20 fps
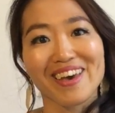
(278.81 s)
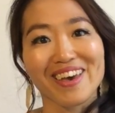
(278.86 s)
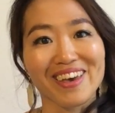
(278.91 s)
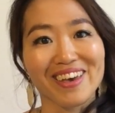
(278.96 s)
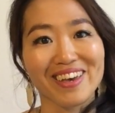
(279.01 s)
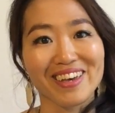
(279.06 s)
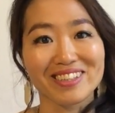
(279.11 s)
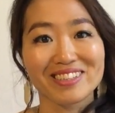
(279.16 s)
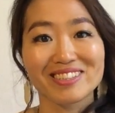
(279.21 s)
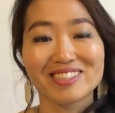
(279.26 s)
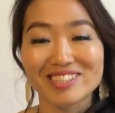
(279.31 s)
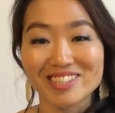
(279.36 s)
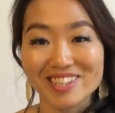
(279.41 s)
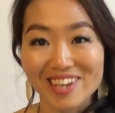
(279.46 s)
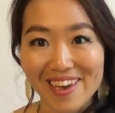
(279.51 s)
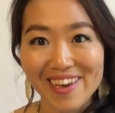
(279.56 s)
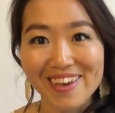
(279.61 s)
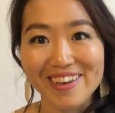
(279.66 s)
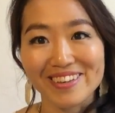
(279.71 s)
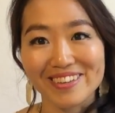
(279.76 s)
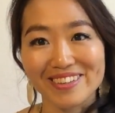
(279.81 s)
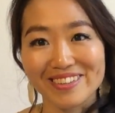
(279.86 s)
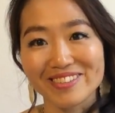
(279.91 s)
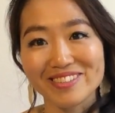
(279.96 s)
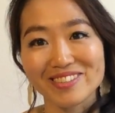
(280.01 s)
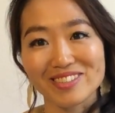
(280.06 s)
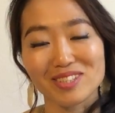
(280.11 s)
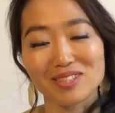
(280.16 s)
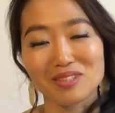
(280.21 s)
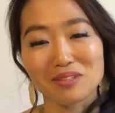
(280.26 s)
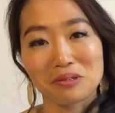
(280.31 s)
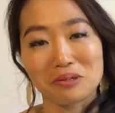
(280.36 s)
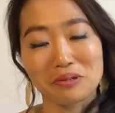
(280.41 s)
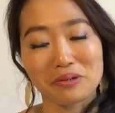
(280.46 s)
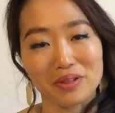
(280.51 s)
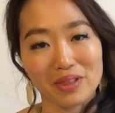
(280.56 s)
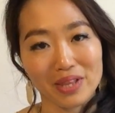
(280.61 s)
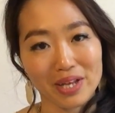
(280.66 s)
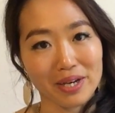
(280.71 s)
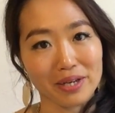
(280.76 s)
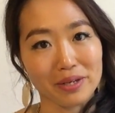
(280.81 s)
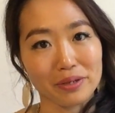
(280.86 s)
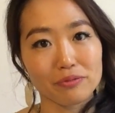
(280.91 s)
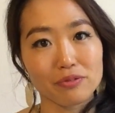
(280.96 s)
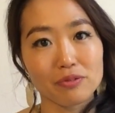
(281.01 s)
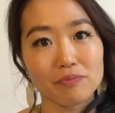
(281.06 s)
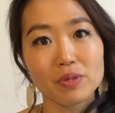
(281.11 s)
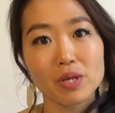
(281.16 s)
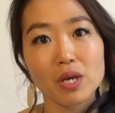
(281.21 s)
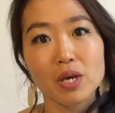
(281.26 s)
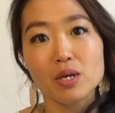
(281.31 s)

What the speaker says: and change in your life.